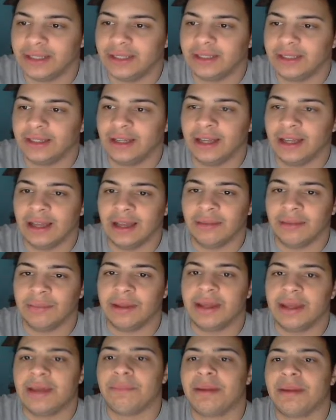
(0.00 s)

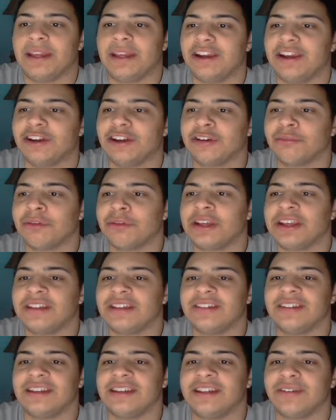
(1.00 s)
But here we can
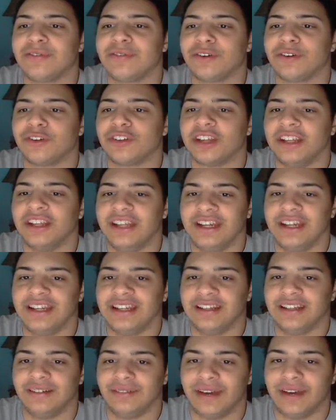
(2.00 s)
see the first
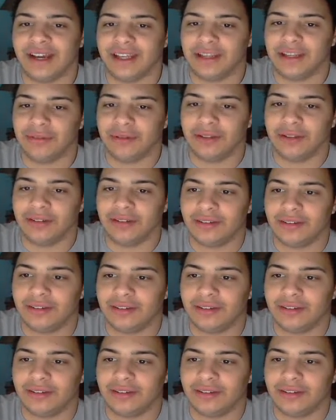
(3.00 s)
Canadian evacuees.